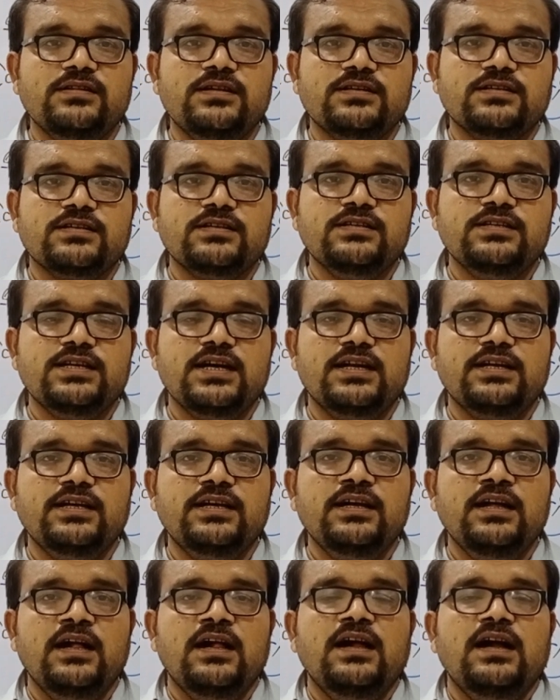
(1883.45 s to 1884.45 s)
Darshan
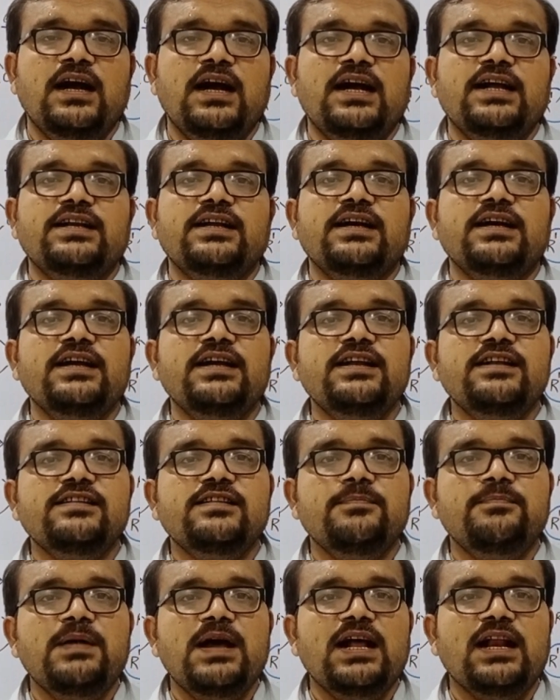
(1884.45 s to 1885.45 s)
Jani, and hit
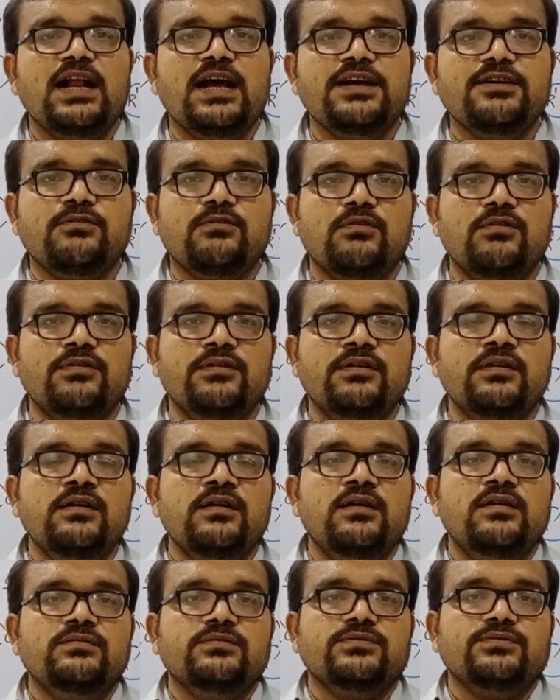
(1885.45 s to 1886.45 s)
the bell
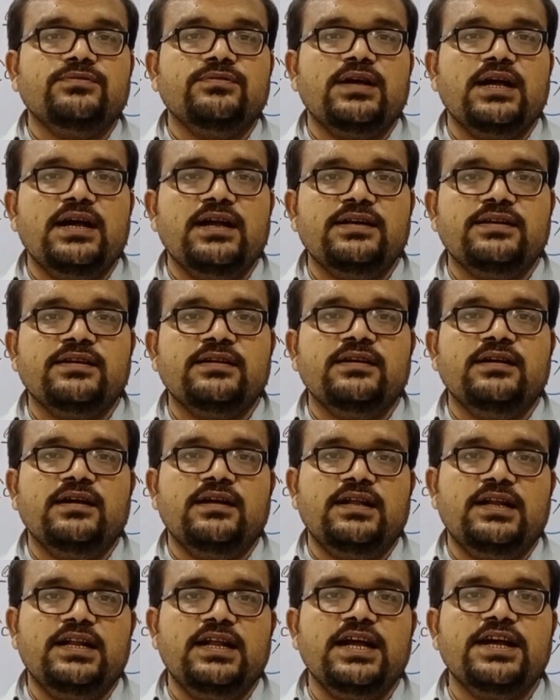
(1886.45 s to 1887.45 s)
icon to get
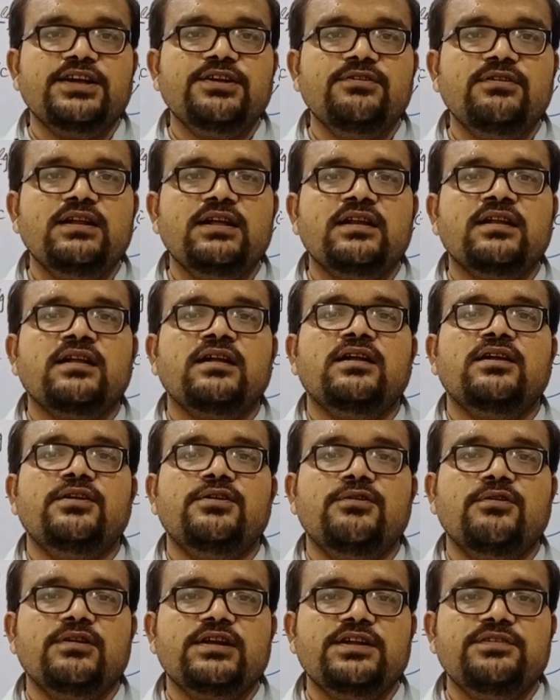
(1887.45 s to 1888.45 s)
a regular
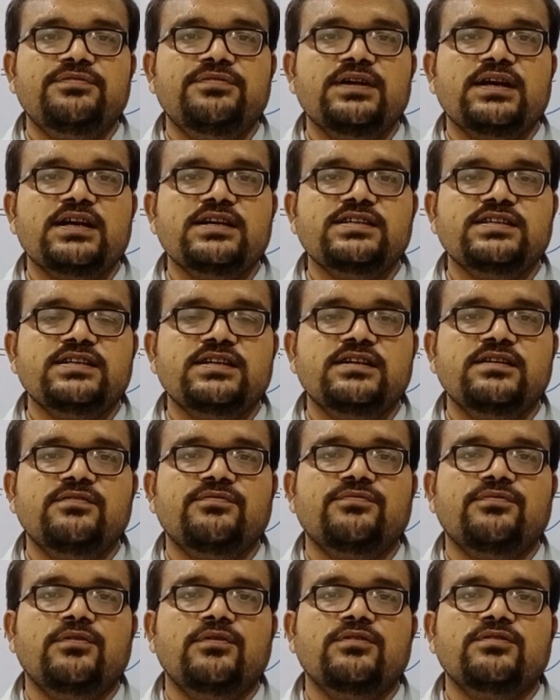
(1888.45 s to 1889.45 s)

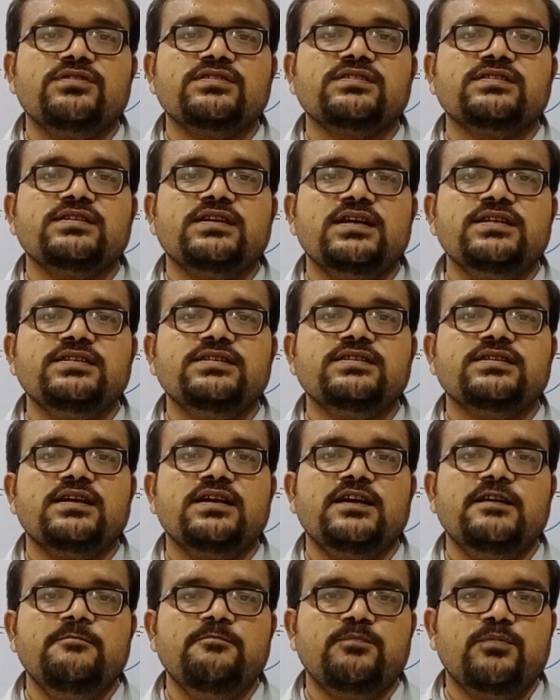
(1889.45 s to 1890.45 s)
notification for such
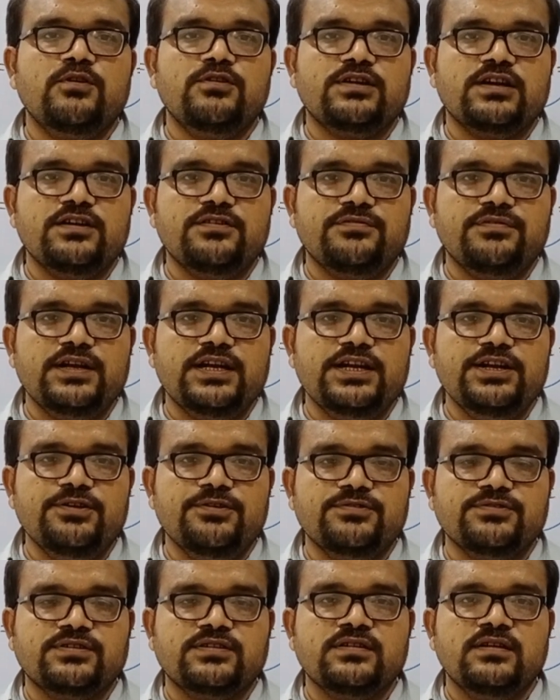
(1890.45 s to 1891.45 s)
important
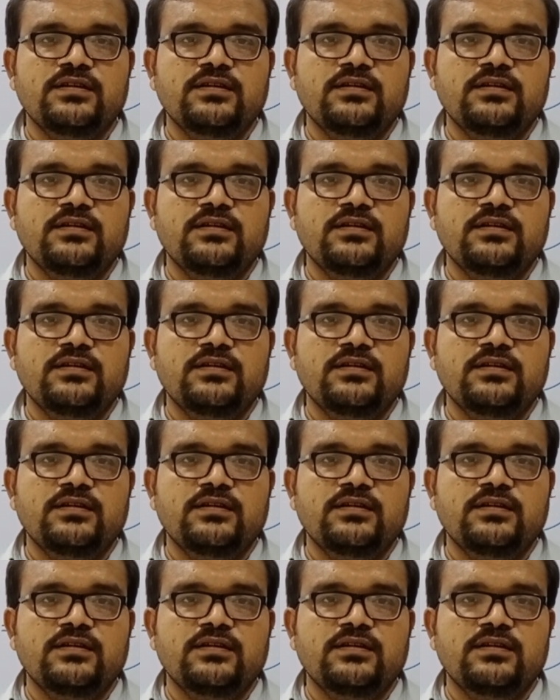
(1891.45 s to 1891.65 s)
videos.